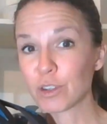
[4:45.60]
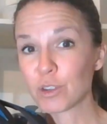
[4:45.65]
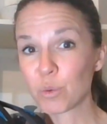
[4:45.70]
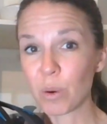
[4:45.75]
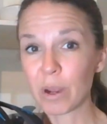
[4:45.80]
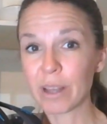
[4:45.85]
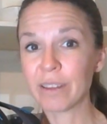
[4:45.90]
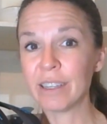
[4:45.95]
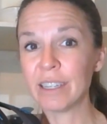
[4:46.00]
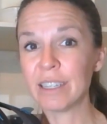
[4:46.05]
the
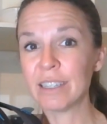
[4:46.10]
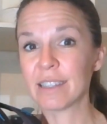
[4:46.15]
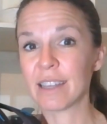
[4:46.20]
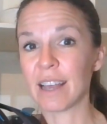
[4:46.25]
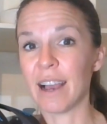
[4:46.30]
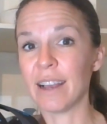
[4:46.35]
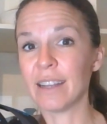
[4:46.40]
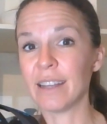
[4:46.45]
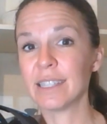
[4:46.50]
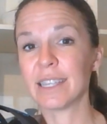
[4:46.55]
Troy
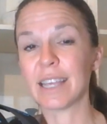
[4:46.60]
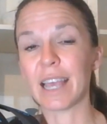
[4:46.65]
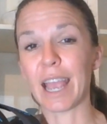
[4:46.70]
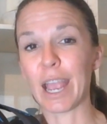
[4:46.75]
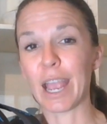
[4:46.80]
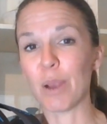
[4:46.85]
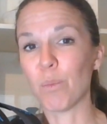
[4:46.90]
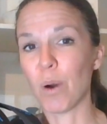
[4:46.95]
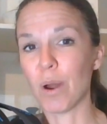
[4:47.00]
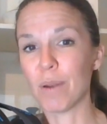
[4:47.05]
Designs
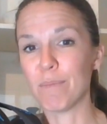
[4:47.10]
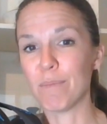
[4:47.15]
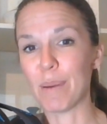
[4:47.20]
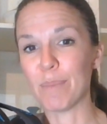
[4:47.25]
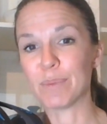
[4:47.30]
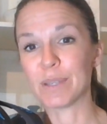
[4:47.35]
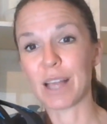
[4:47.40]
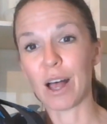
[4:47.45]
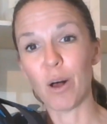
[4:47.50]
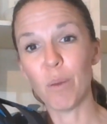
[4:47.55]
A1
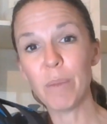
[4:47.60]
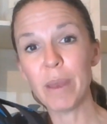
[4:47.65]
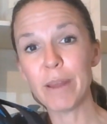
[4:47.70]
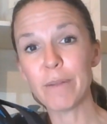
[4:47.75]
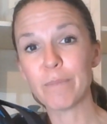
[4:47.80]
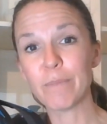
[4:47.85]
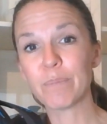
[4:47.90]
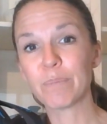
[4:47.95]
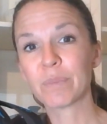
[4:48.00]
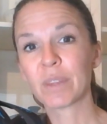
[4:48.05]
MIPS helmet,
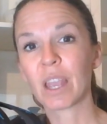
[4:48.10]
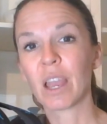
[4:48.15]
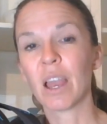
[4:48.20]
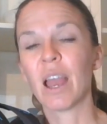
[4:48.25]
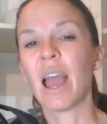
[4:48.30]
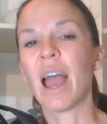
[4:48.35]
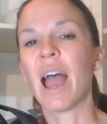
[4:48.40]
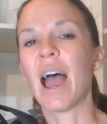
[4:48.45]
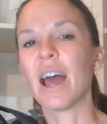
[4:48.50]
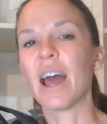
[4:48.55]

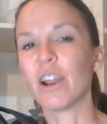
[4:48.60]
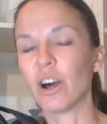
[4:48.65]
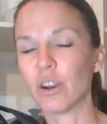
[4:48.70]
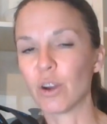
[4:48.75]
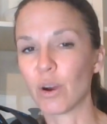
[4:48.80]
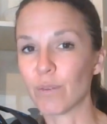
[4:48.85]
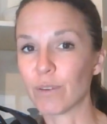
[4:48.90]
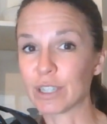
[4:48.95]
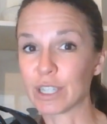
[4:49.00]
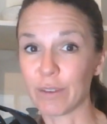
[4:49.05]
head on
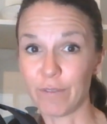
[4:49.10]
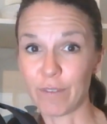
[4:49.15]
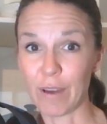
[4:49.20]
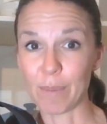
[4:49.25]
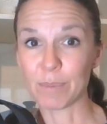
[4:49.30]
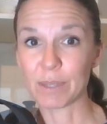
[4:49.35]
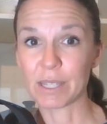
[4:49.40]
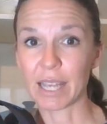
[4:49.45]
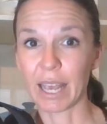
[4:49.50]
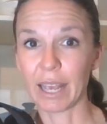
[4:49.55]
over to
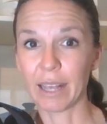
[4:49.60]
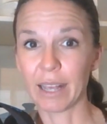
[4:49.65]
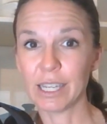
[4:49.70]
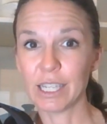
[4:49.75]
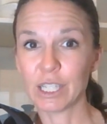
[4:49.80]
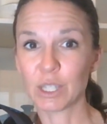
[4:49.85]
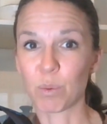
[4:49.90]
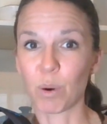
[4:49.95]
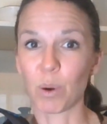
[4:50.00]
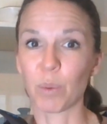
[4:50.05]
Femme
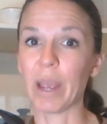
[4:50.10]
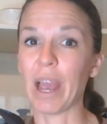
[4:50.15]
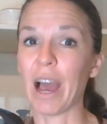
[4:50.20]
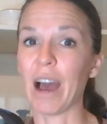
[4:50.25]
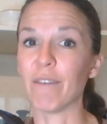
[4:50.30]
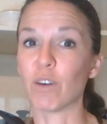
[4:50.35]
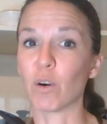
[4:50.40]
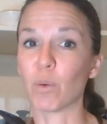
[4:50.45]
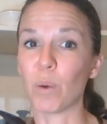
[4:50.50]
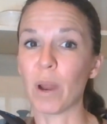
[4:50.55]
Cyclist where we
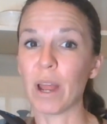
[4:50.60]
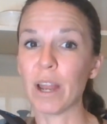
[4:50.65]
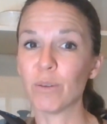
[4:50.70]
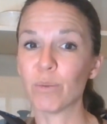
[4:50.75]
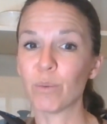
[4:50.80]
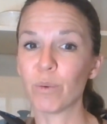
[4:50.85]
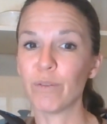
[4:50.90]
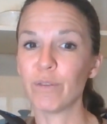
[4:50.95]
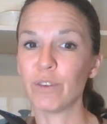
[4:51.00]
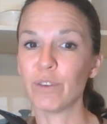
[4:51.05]
have a written
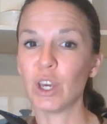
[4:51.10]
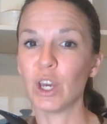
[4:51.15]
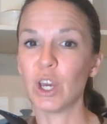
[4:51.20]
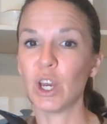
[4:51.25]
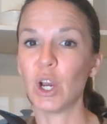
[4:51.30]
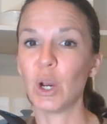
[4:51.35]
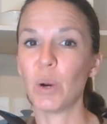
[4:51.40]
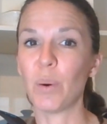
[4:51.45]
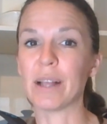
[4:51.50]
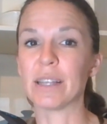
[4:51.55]

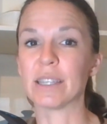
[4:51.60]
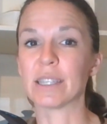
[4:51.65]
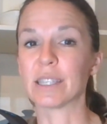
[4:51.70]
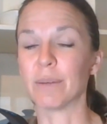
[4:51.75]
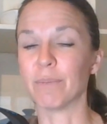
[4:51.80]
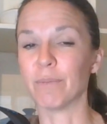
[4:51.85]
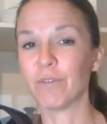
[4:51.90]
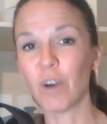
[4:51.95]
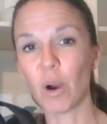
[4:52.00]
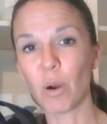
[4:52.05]
review and
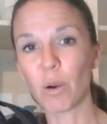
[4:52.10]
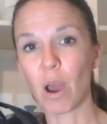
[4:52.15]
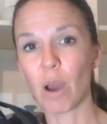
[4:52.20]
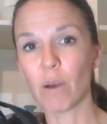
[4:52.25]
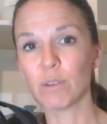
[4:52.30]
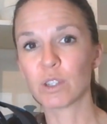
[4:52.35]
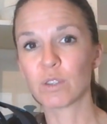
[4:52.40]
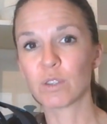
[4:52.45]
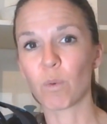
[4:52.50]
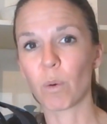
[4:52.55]
some
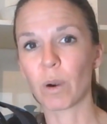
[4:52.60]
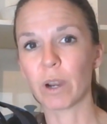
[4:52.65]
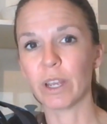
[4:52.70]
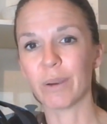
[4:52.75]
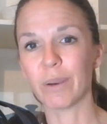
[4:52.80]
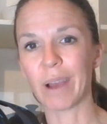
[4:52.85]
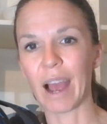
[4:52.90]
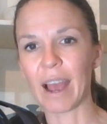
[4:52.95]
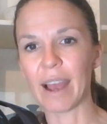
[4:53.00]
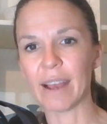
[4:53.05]
photos for
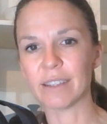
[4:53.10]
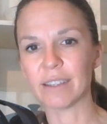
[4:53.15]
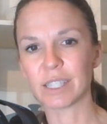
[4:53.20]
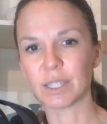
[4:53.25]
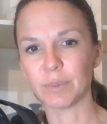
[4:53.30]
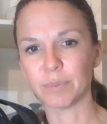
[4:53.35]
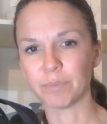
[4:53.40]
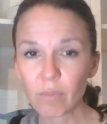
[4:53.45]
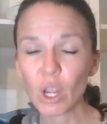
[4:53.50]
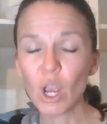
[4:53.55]
you guys.
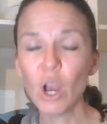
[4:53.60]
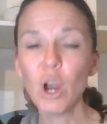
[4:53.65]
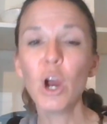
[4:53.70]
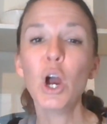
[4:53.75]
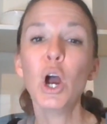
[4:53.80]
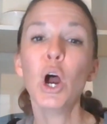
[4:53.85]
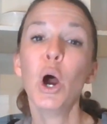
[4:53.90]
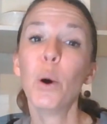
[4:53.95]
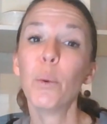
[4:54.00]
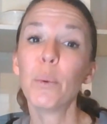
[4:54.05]

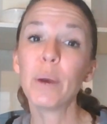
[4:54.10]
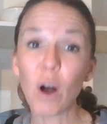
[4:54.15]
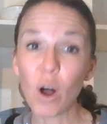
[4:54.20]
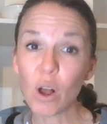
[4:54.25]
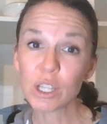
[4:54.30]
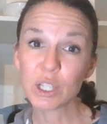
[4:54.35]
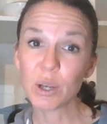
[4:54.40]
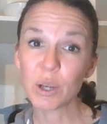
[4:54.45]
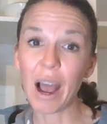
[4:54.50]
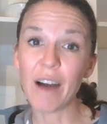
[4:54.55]
We
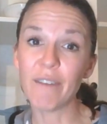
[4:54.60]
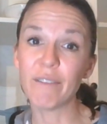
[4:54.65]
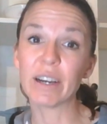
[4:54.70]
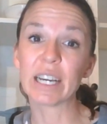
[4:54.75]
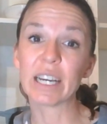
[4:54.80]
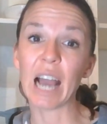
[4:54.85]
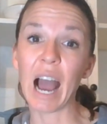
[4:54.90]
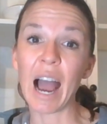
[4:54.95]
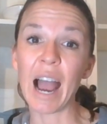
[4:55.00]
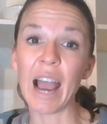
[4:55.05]
also have a
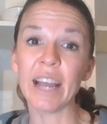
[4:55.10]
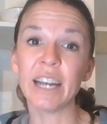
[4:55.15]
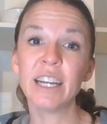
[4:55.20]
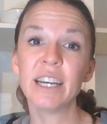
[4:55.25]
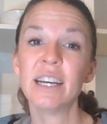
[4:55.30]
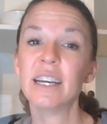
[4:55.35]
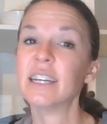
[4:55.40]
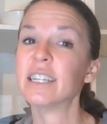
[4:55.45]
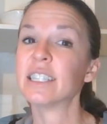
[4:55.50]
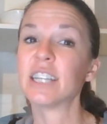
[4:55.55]
guide
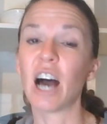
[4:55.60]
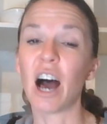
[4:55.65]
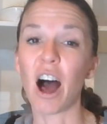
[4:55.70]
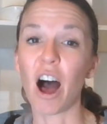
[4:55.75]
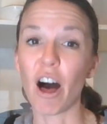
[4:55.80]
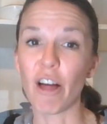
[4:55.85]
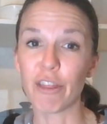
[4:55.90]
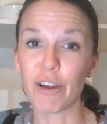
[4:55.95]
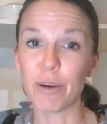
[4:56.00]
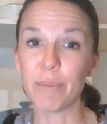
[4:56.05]
to
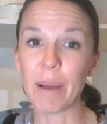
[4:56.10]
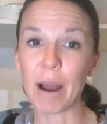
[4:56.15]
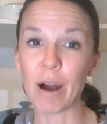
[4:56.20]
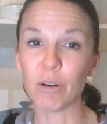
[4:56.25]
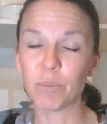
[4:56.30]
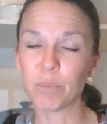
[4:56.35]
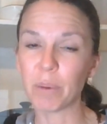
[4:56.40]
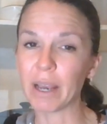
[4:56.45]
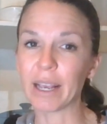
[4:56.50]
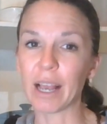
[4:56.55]
other
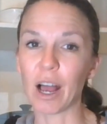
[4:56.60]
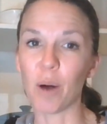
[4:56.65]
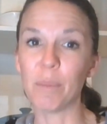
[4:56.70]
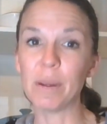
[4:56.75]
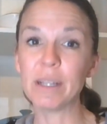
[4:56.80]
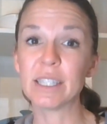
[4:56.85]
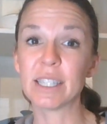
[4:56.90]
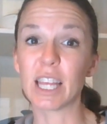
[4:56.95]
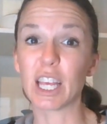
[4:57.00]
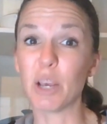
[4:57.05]
mountain bike
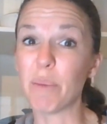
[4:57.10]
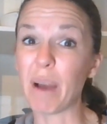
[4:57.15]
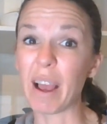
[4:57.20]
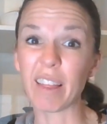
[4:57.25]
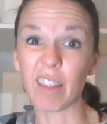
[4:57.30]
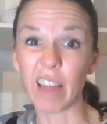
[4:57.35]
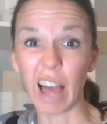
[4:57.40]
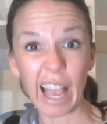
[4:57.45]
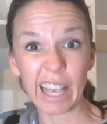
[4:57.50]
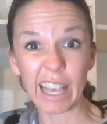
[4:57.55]
helmets that you
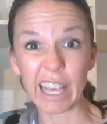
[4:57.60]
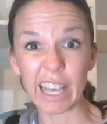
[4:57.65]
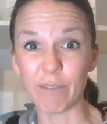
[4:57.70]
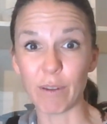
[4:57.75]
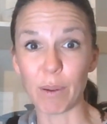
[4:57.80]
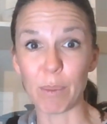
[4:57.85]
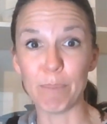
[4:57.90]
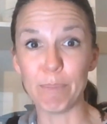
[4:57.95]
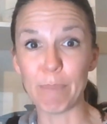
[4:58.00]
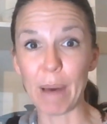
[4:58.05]
might like
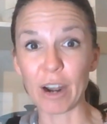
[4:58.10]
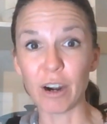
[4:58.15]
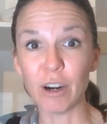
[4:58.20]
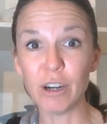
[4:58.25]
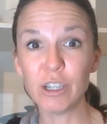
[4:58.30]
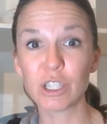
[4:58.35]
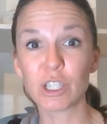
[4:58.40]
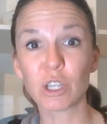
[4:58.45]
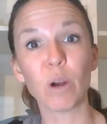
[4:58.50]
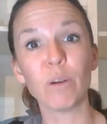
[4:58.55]
even
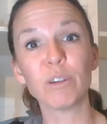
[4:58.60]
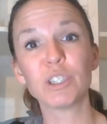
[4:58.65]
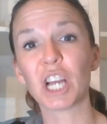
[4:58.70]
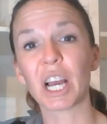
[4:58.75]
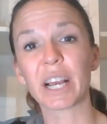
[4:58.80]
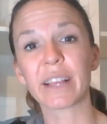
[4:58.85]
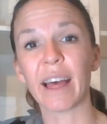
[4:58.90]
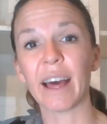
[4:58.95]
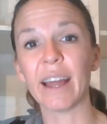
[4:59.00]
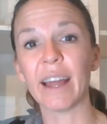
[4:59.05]
better. So go
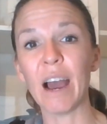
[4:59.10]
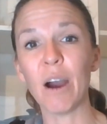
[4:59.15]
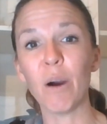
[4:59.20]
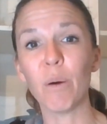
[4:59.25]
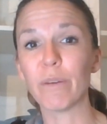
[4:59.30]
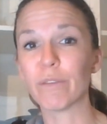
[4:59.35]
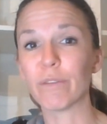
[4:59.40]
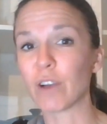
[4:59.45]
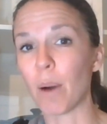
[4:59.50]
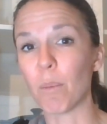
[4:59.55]
check that out.
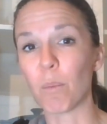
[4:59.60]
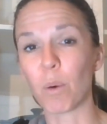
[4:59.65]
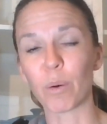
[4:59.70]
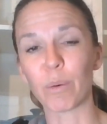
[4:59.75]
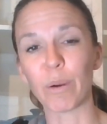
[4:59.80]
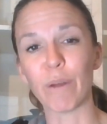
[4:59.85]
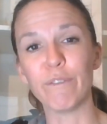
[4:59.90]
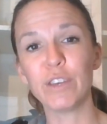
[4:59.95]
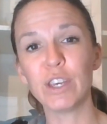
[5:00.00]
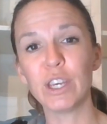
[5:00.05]
We've got more
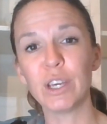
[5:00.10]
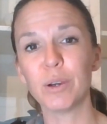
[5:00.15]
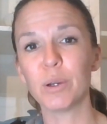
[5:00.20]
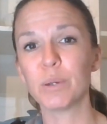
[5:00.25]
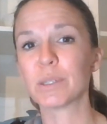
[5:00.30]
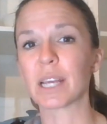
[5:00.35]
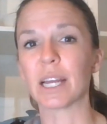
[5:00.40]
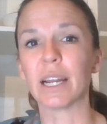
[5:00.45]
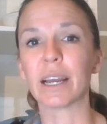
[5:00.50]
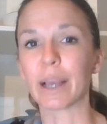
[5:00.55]

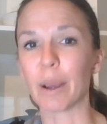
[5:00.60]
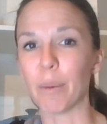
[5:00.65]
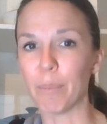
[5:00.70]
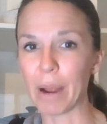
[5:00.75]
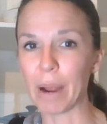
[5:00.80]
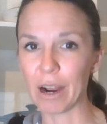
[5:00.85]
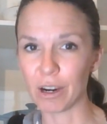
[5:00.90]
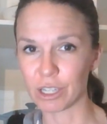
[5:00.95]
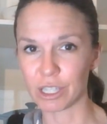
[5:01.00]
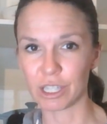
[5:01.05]
reviews and a
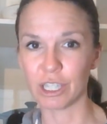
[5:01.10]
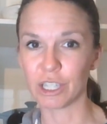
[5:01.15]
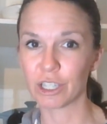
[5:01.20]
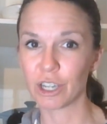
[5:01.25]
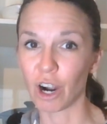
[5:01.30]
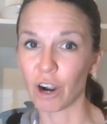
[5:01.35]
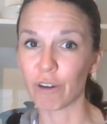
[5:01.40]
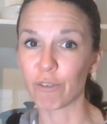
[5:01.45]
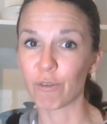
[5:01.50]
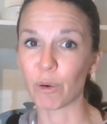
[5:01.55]
comparison
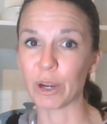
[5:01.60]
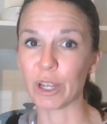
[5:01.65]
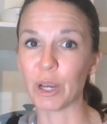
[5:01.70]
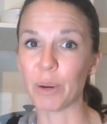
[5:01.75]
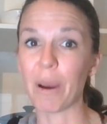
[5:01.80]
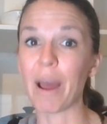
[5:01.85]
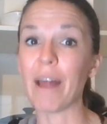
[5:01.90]
chart for you